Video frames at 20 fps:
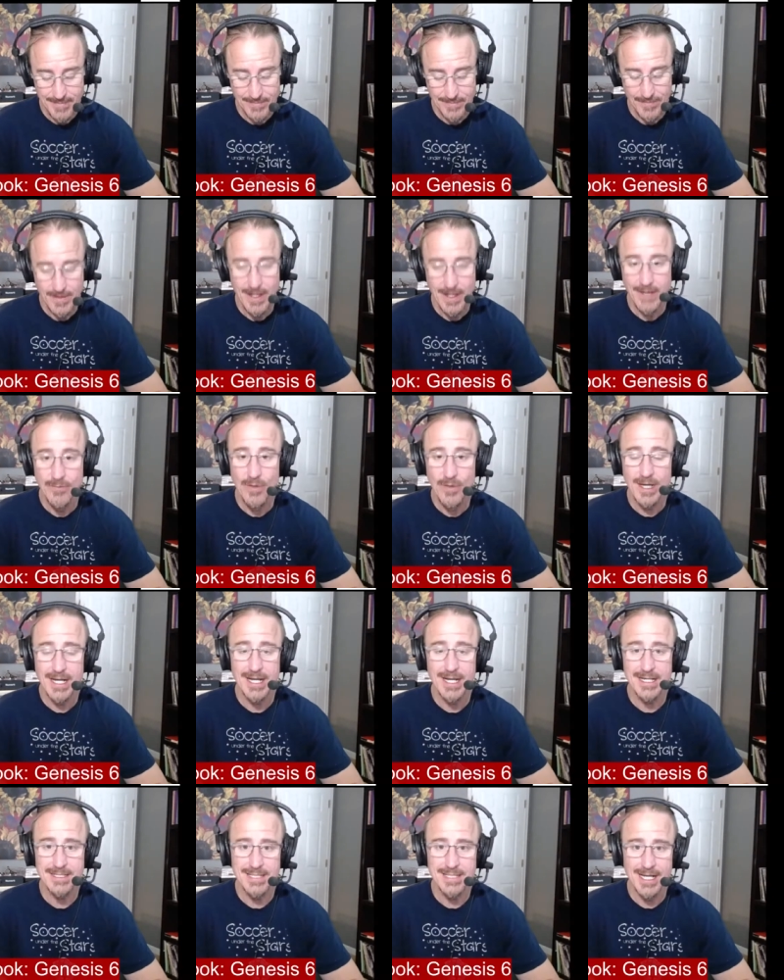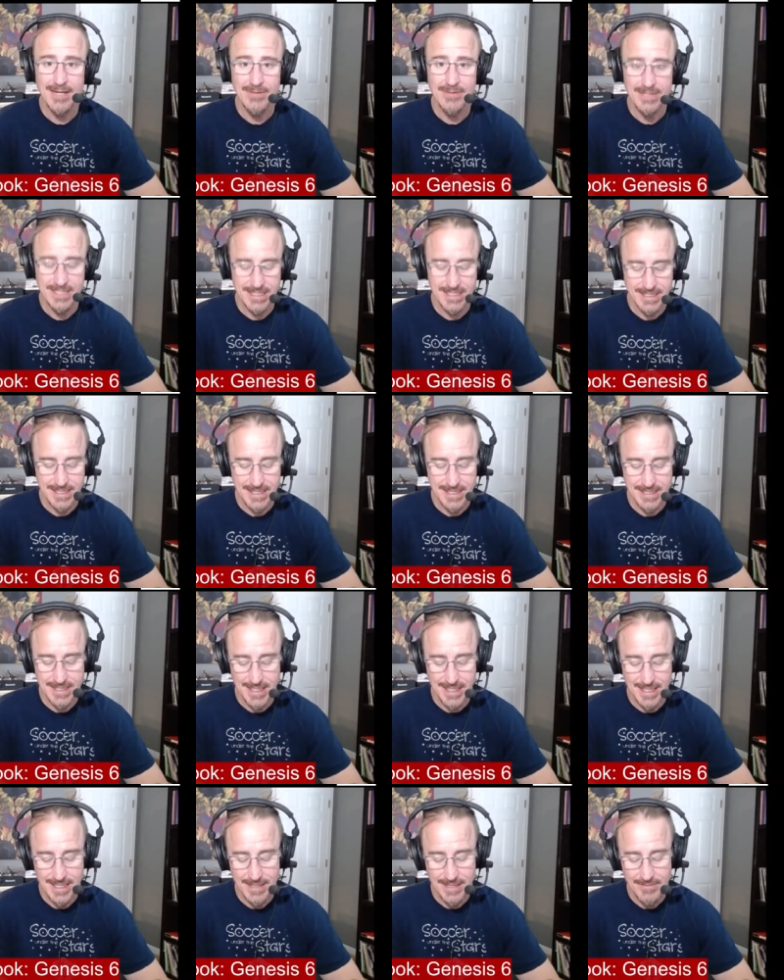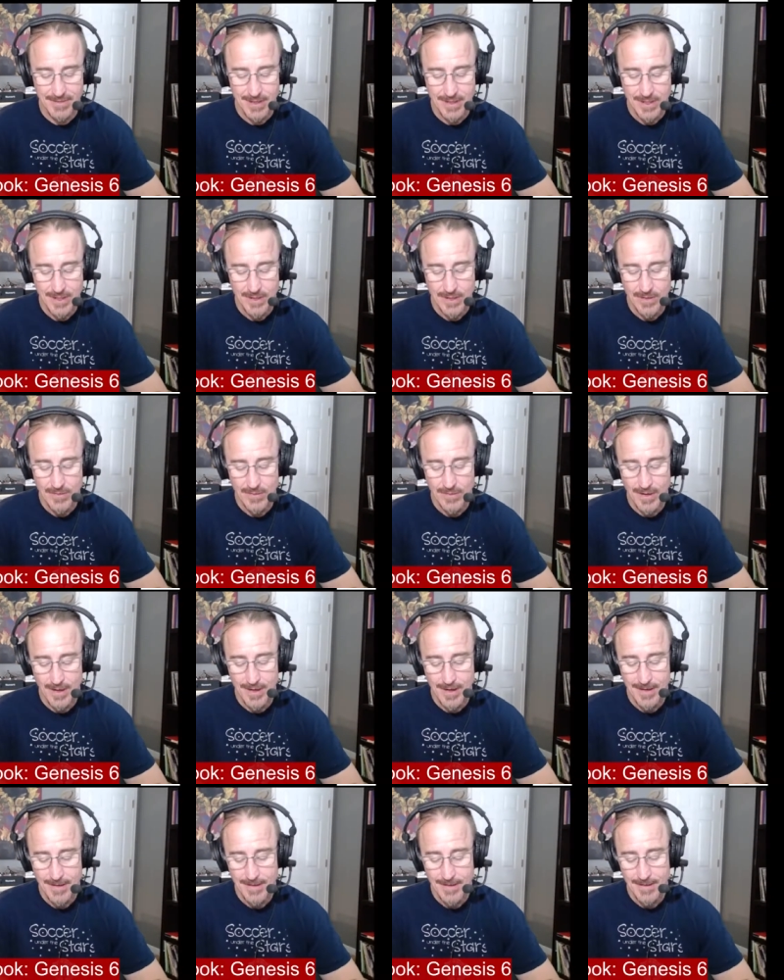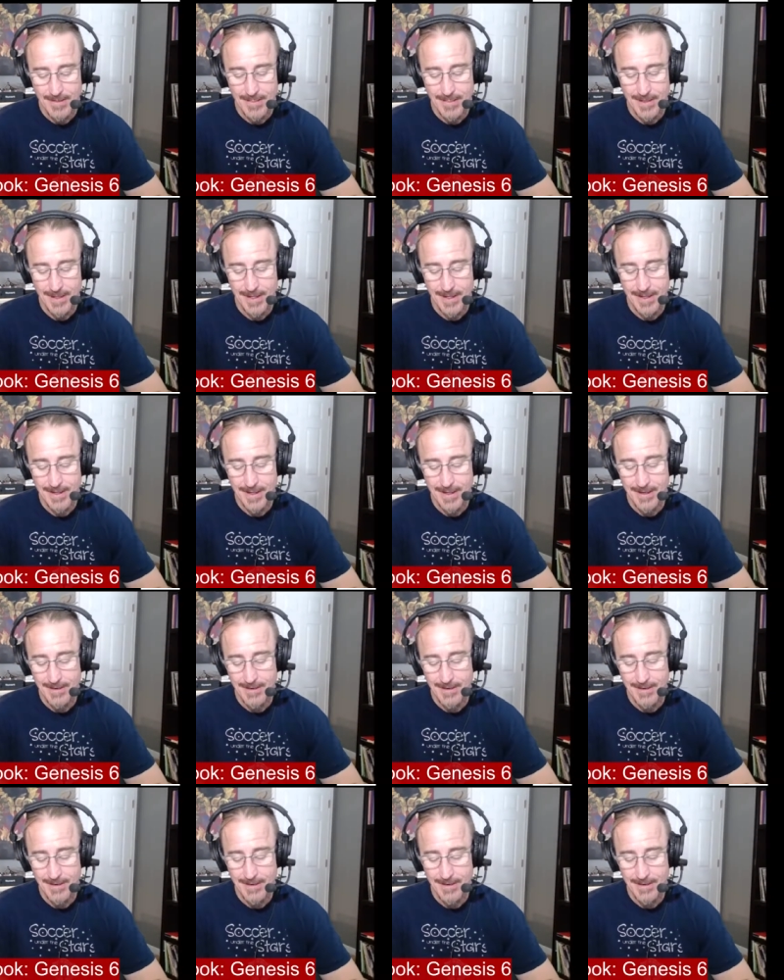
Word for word: And what kind of time was this? A time where the, uh,